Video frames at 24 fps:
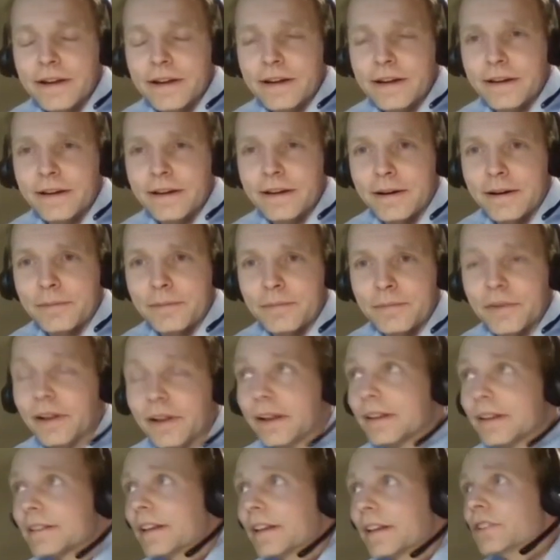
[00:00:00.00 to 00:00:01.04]

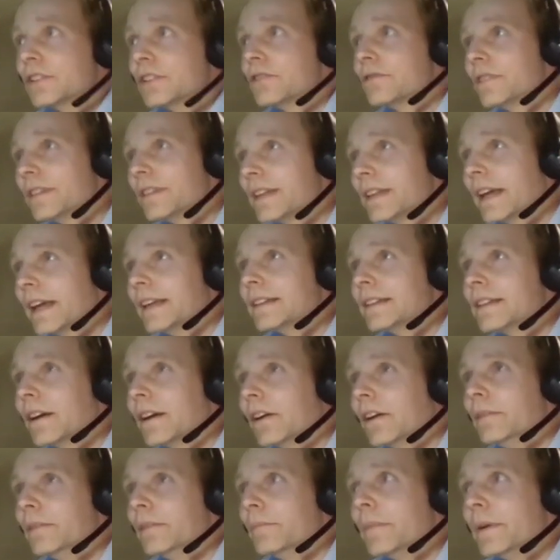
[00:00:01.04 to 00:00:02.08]
Like I say, during the
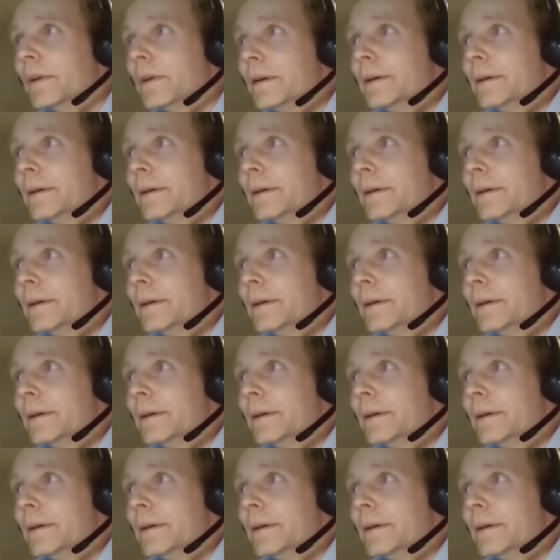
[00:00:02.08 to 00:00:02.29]
daytime,